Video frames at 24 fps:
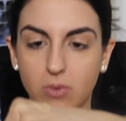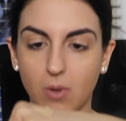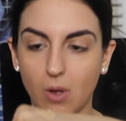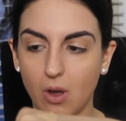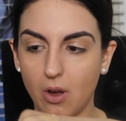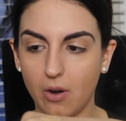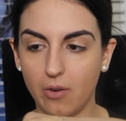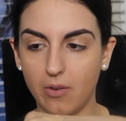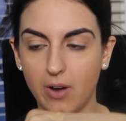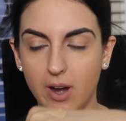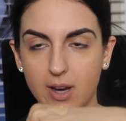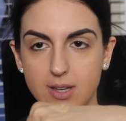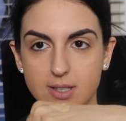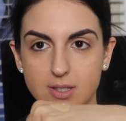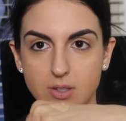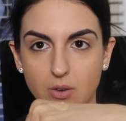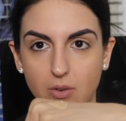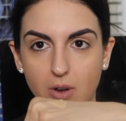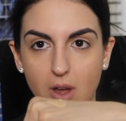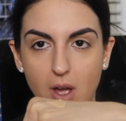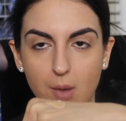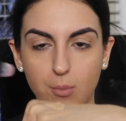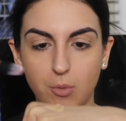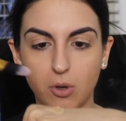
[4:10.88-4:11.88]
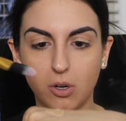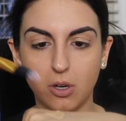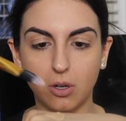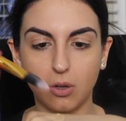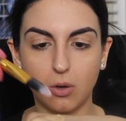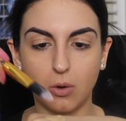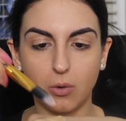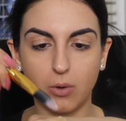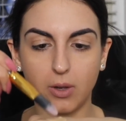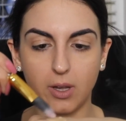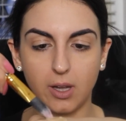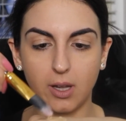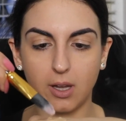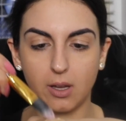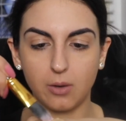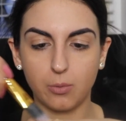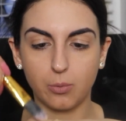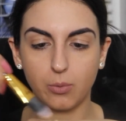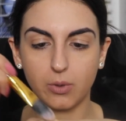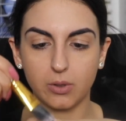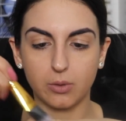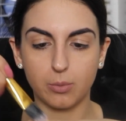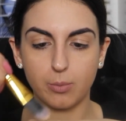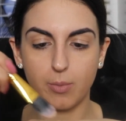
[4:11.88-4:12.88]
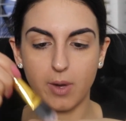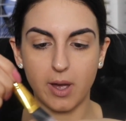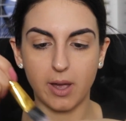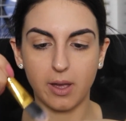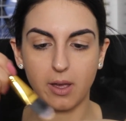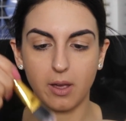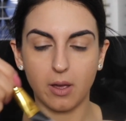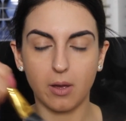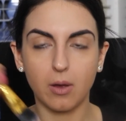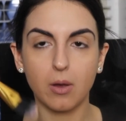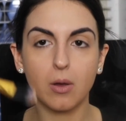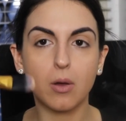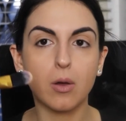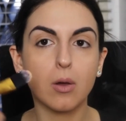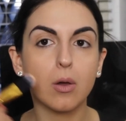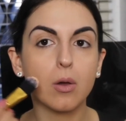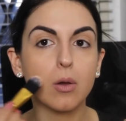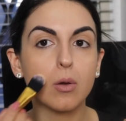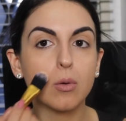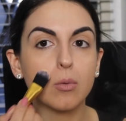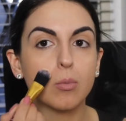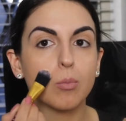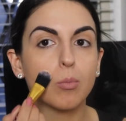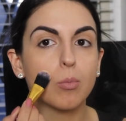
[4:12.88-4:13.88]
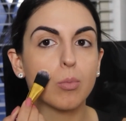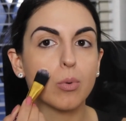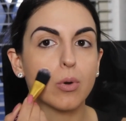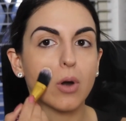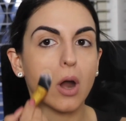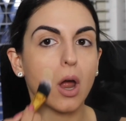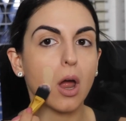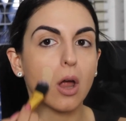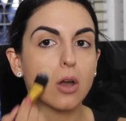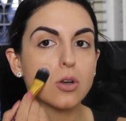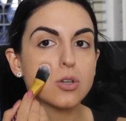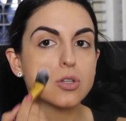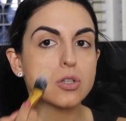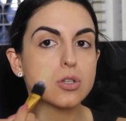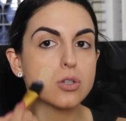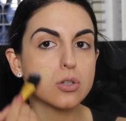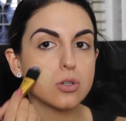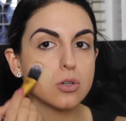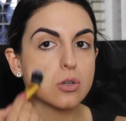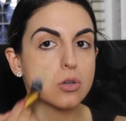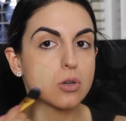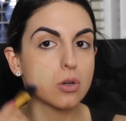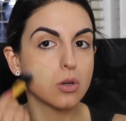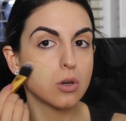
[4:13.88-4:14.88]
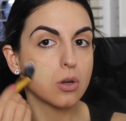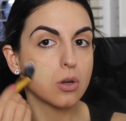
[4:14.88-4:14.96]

All right, so now I'm gonna go in with my brush,